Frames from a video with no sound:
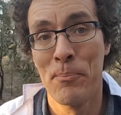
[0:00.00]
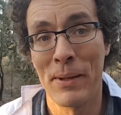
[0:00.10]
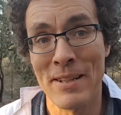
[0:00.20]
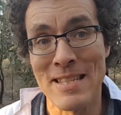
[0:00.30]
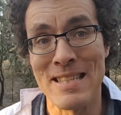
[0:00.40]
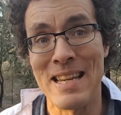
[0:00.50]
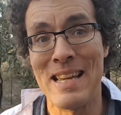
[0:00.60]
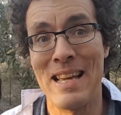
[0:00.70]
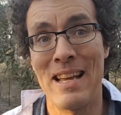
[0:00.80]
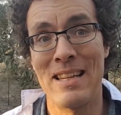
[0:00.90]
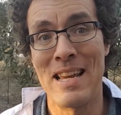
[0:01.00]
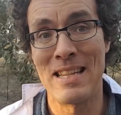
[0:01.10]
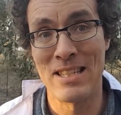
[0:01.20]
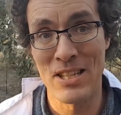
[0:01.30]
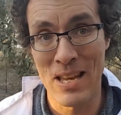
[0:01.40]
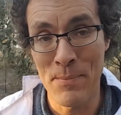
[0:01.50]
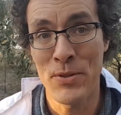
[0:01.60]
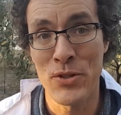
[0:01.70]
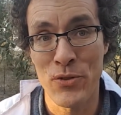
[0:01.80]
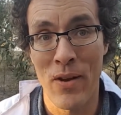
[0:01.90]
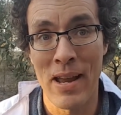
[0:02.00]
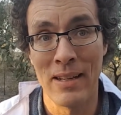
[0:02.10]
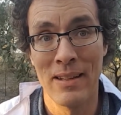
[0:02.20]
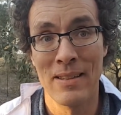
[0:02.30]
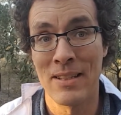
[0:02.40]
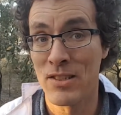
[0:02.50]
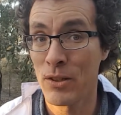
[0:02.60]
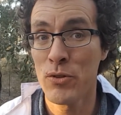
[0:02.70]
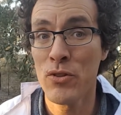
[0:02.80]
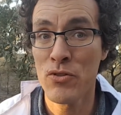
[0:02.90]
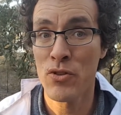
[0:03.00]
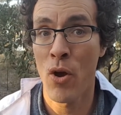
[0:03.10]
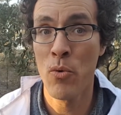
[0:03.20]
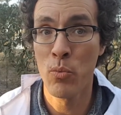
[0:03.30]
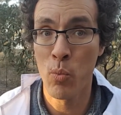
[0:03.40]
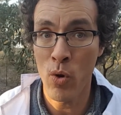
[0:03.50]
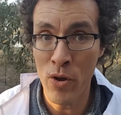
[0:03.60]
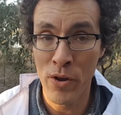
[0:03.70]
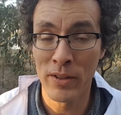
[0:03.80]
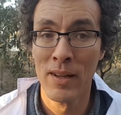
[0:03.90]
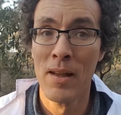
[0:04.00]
because it's to demonstrate that sluices don't work